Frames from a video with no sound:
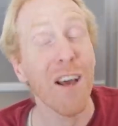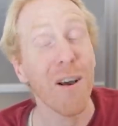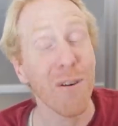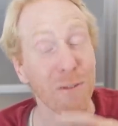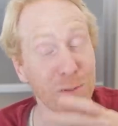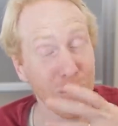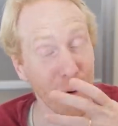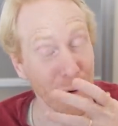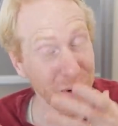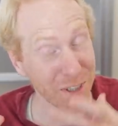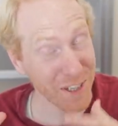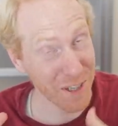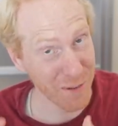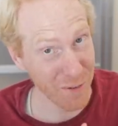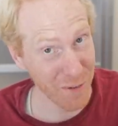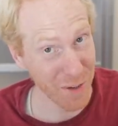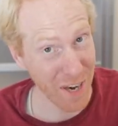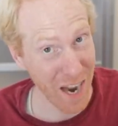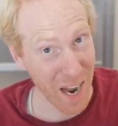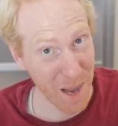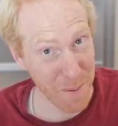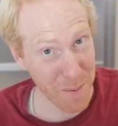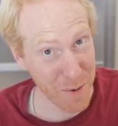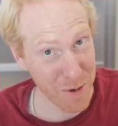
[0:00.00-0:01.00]
for a
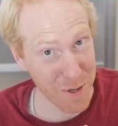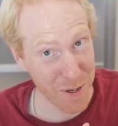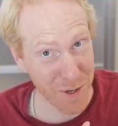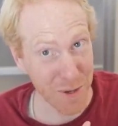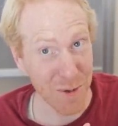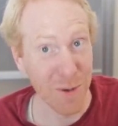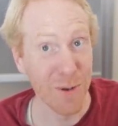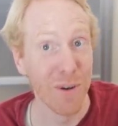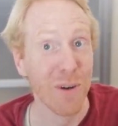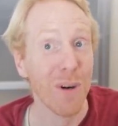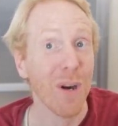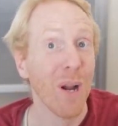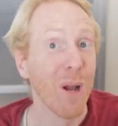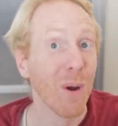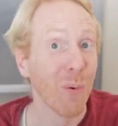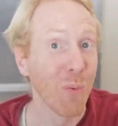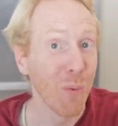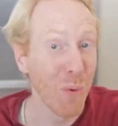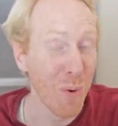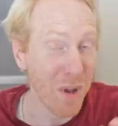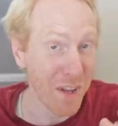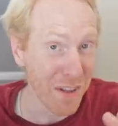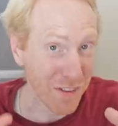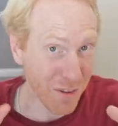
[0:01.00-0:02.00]
given aperture
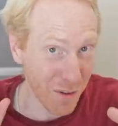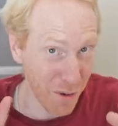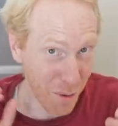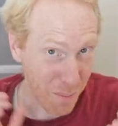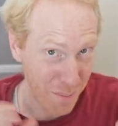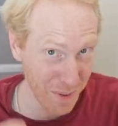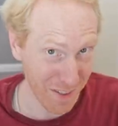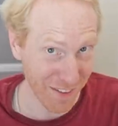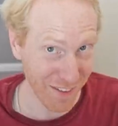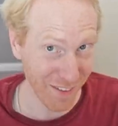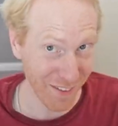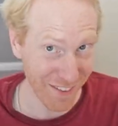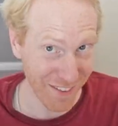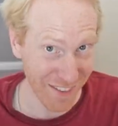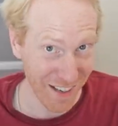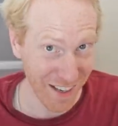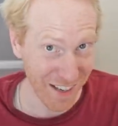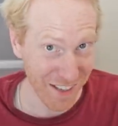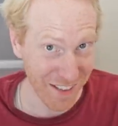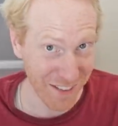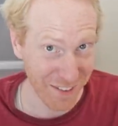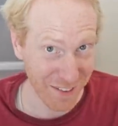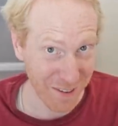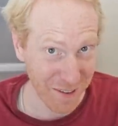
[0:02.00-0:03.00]
with your pixel
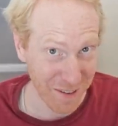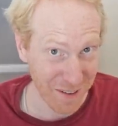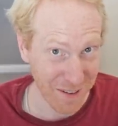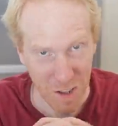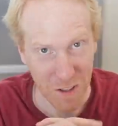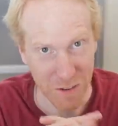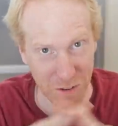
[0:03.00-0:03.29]
size.